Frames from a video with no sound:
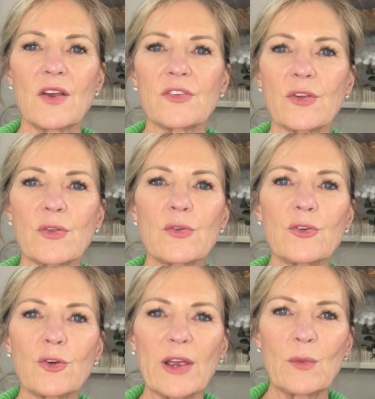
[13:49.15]
So those
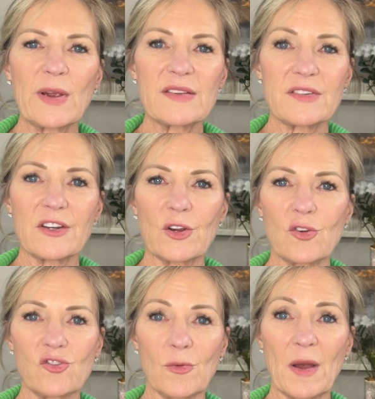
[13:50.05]
are great ways to
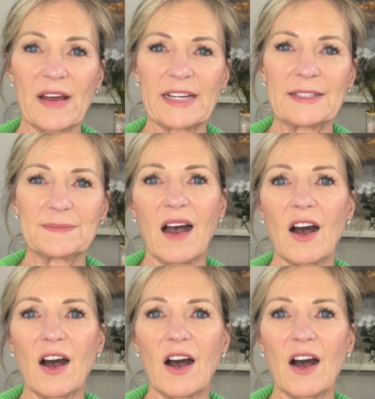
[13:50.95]
nourish your body.